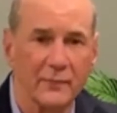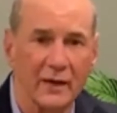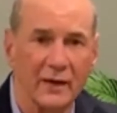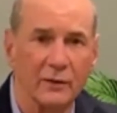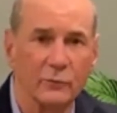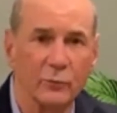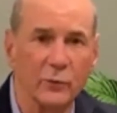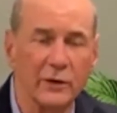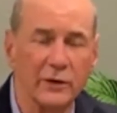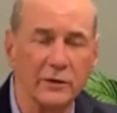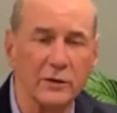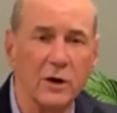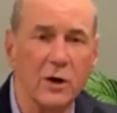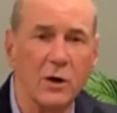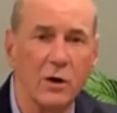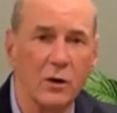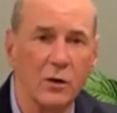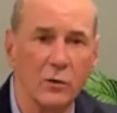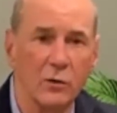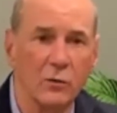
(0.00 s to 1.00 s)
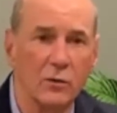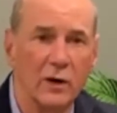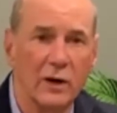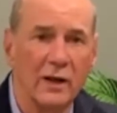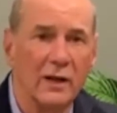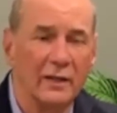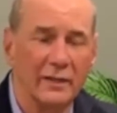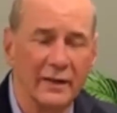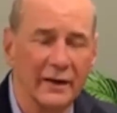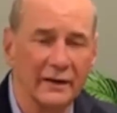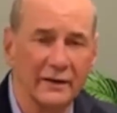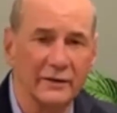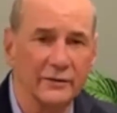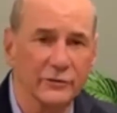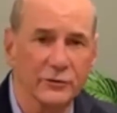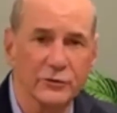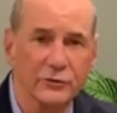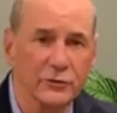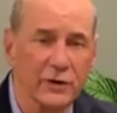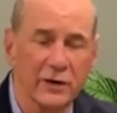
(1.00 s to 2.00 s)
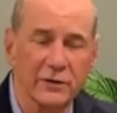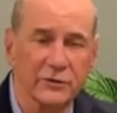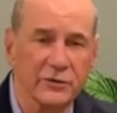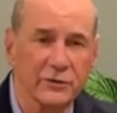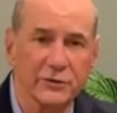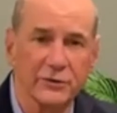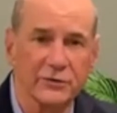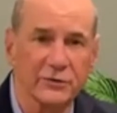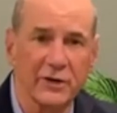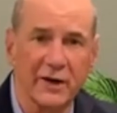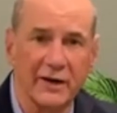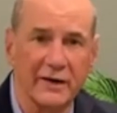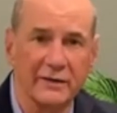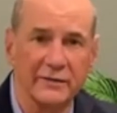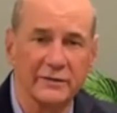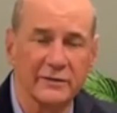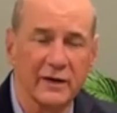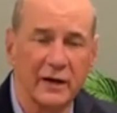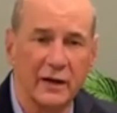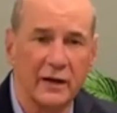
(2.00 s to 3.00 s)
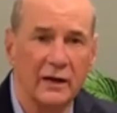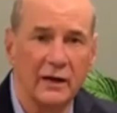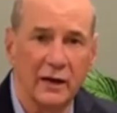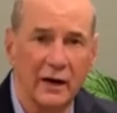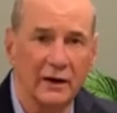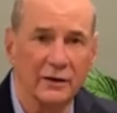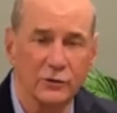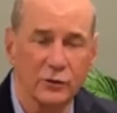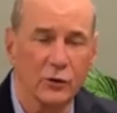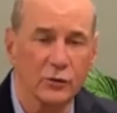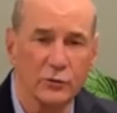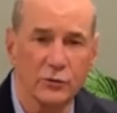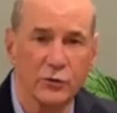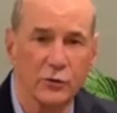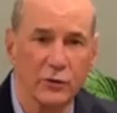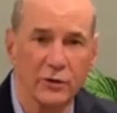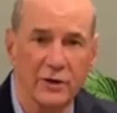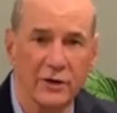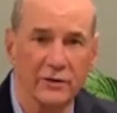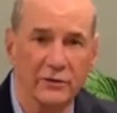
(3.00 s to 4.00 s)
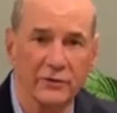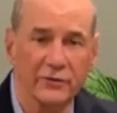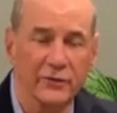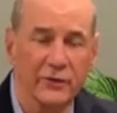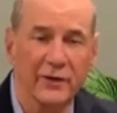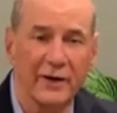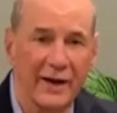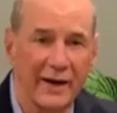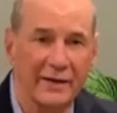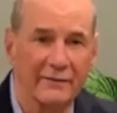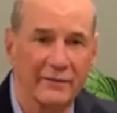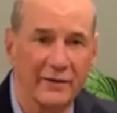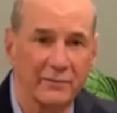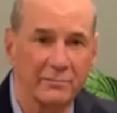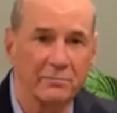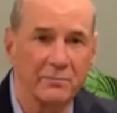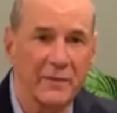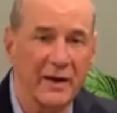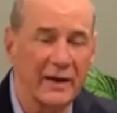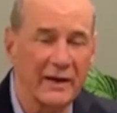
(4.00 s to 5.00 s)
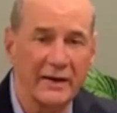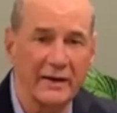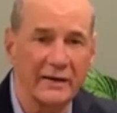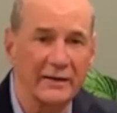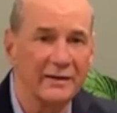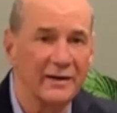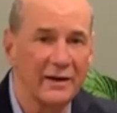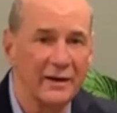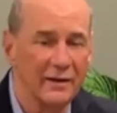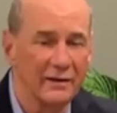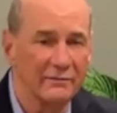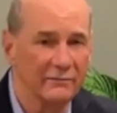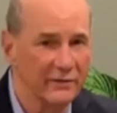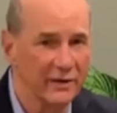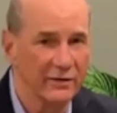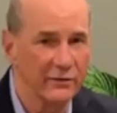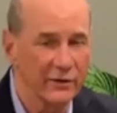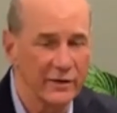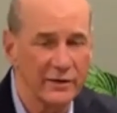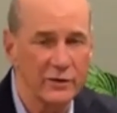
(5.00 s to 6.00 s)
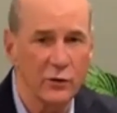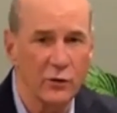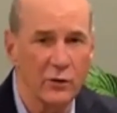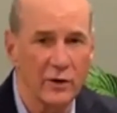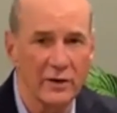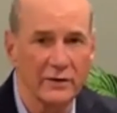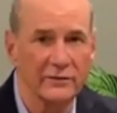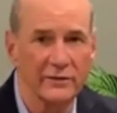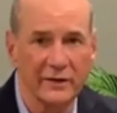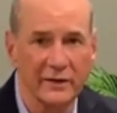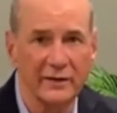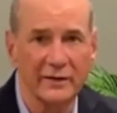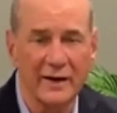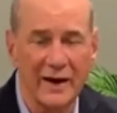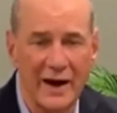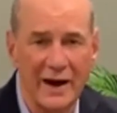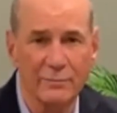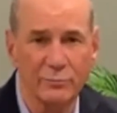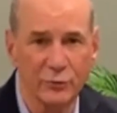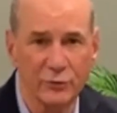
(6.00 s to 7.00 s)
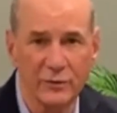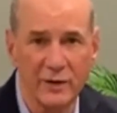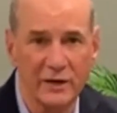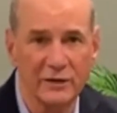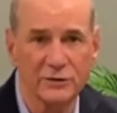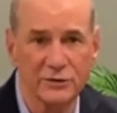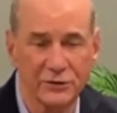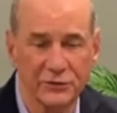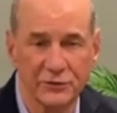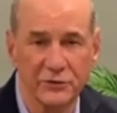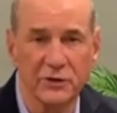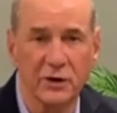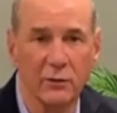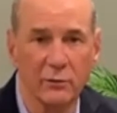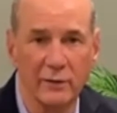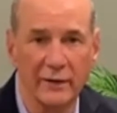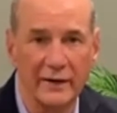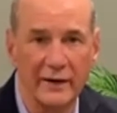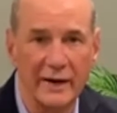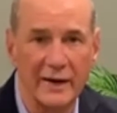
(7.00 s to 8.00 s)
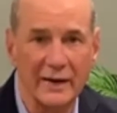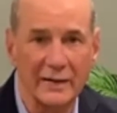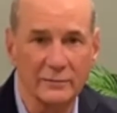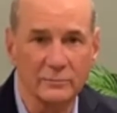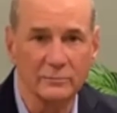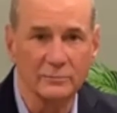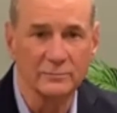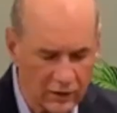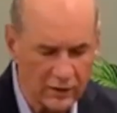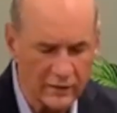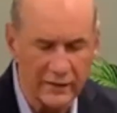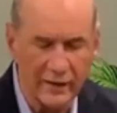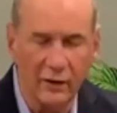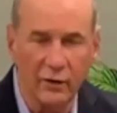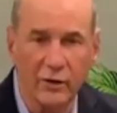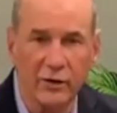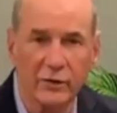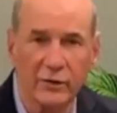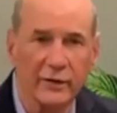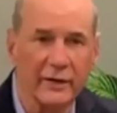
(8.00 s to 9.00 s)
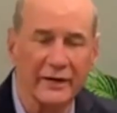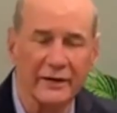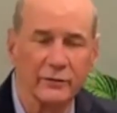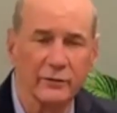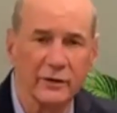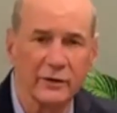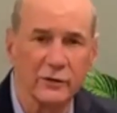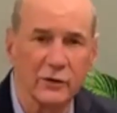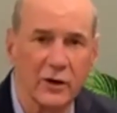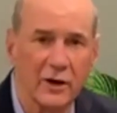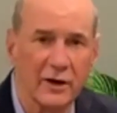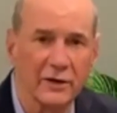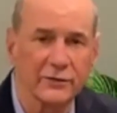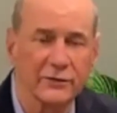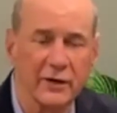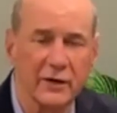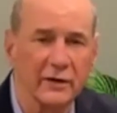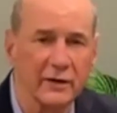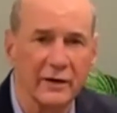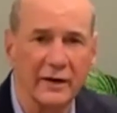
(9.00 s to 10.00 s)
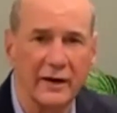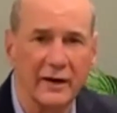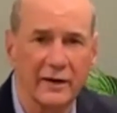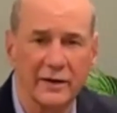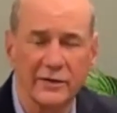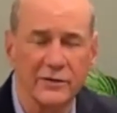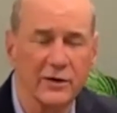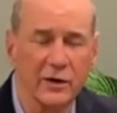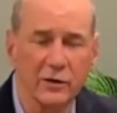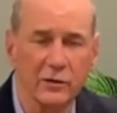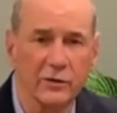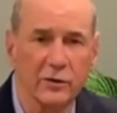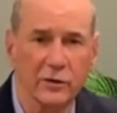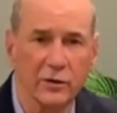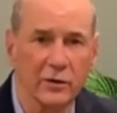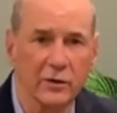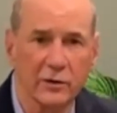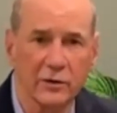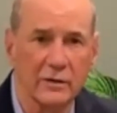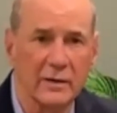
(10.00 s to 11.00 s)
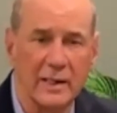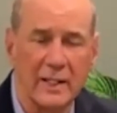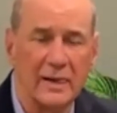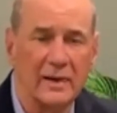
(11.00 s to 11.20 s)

And we know that construction sites are notorious for having many very noisy operations going on. Now, a hearing loss can occur